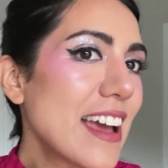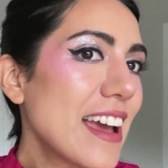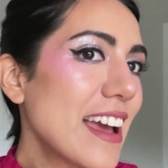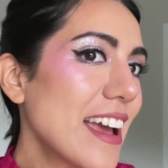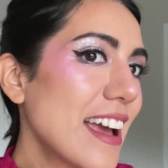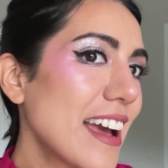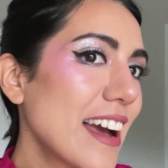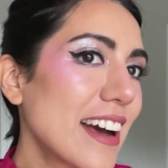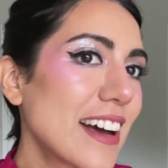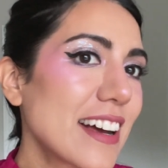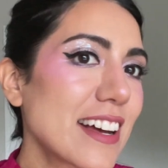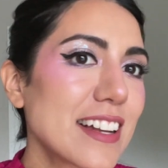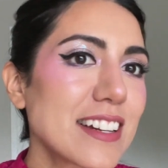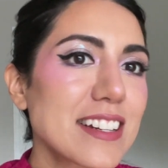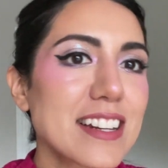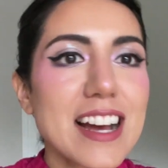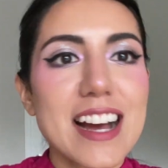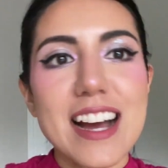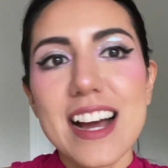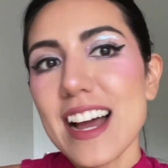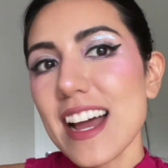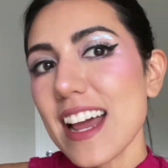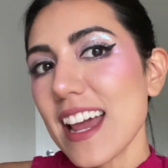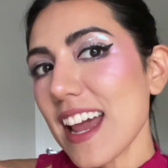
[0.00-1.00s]
and
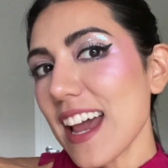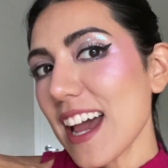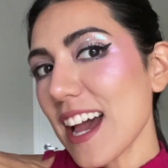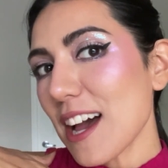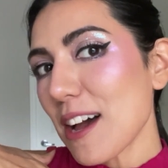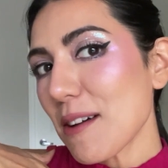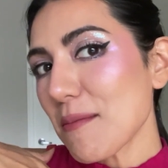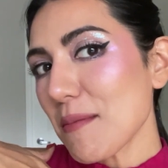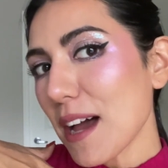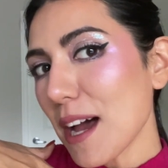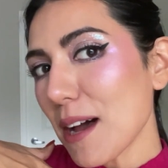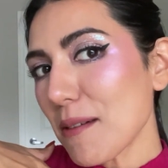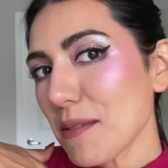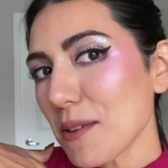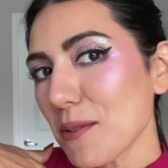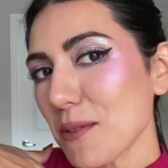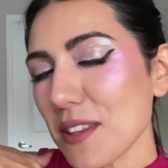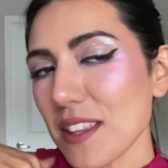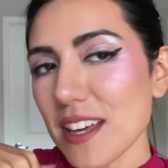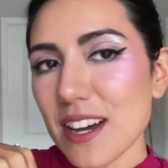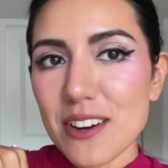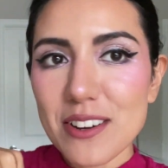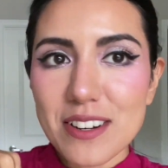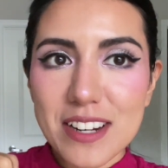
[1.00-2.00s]
I am happy with
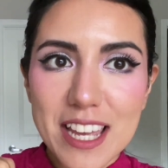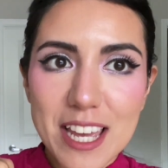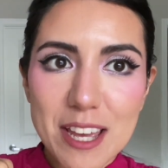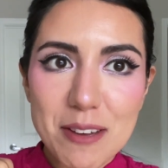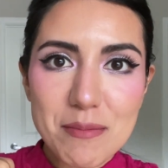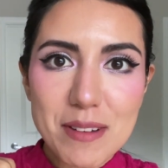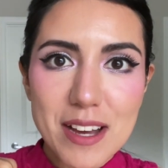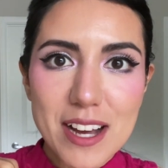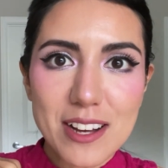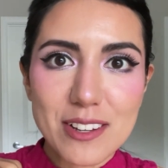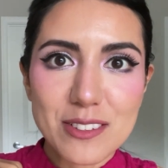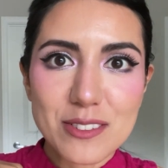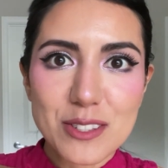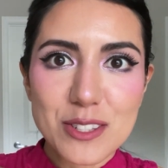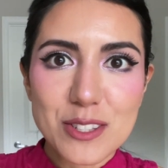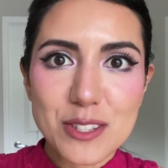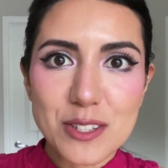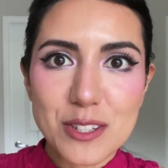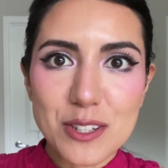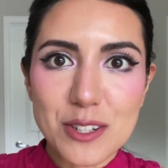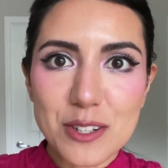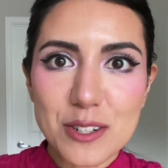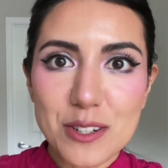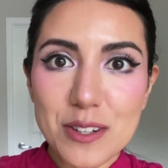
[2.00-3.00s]
how it came out,
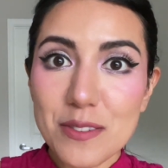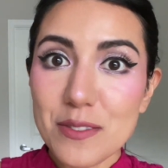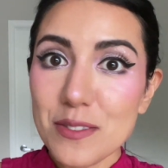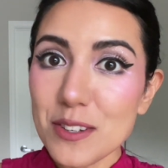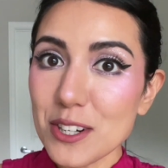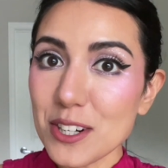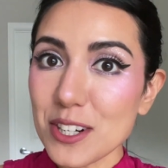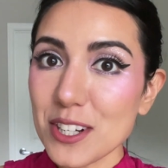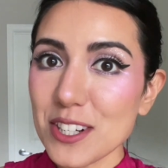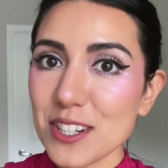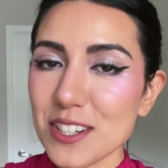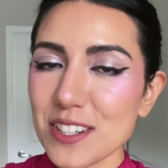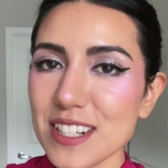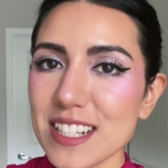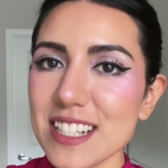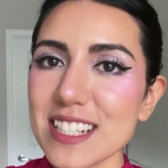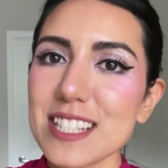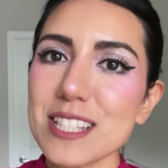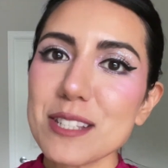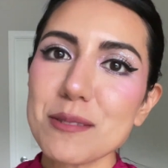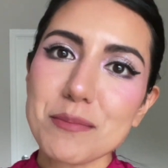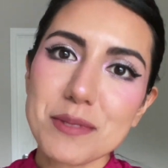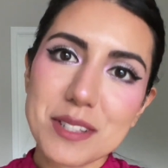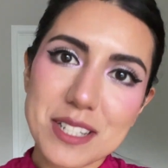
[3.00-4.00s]
so if you're
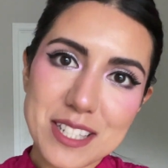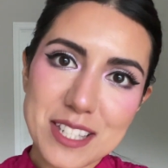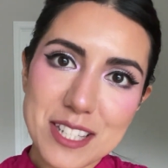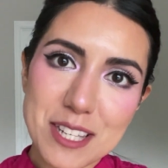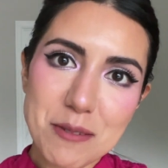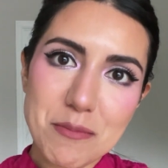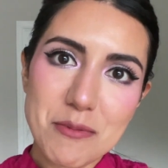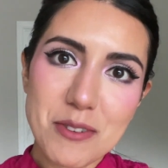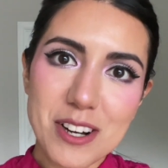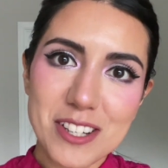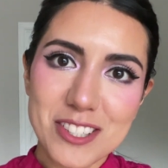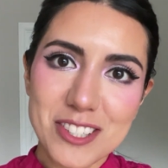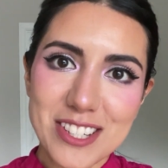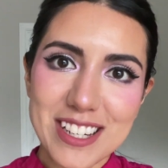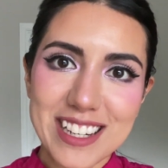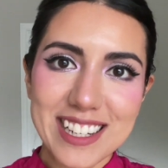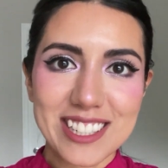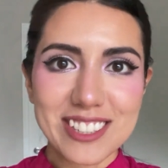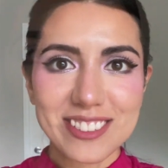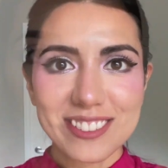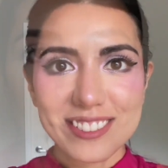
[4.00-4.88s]
curious, please keep watching.